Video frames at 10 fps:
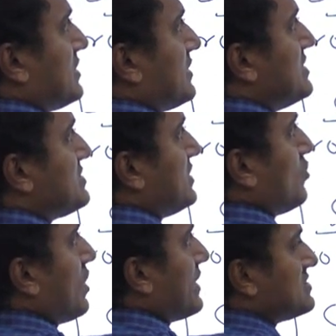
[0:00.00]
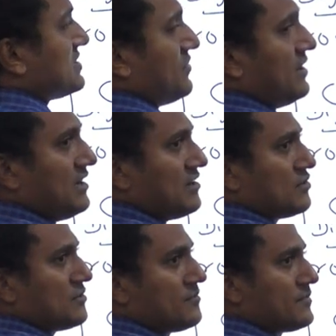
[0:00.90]
density, overall density will
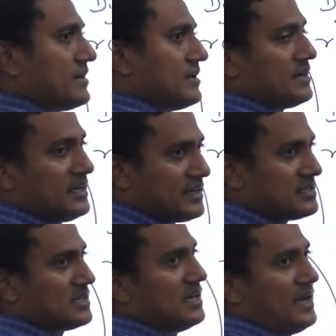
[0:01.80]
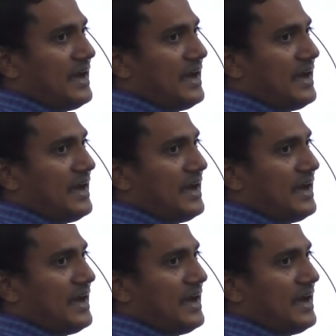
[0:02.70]
increase.